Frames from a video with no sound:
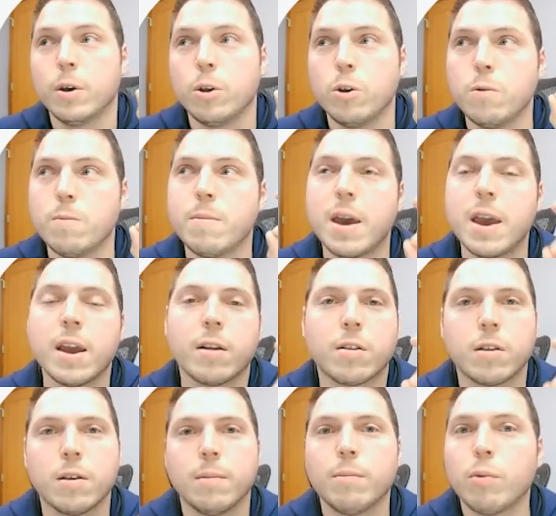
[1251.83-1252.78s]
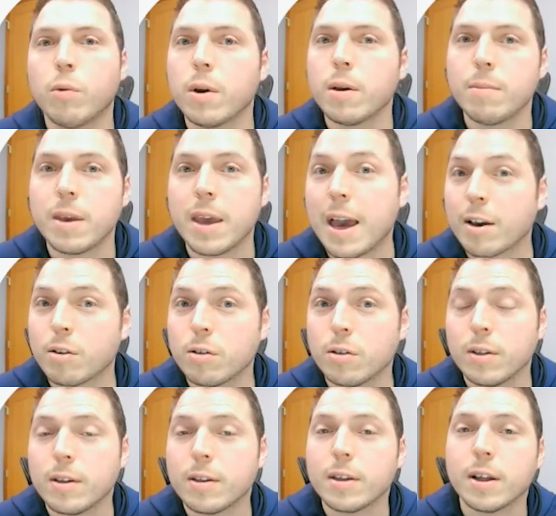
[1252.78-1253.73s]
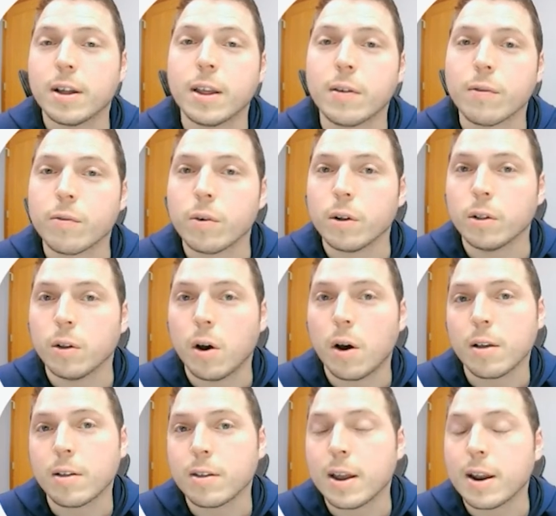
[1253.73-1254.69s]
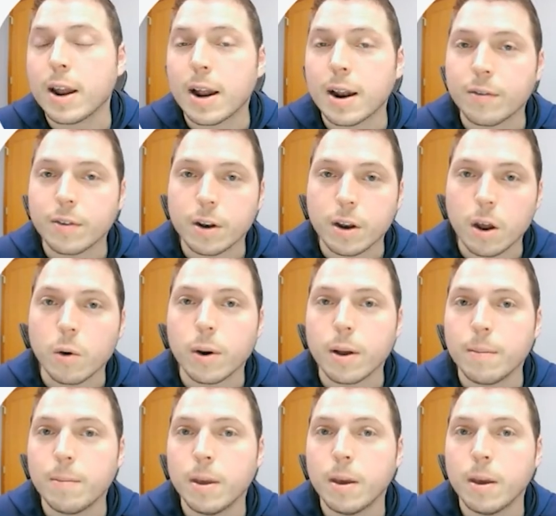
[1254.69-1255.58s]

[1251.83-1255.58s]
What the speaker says: you may at some point be actually selling for a loss and not even know it.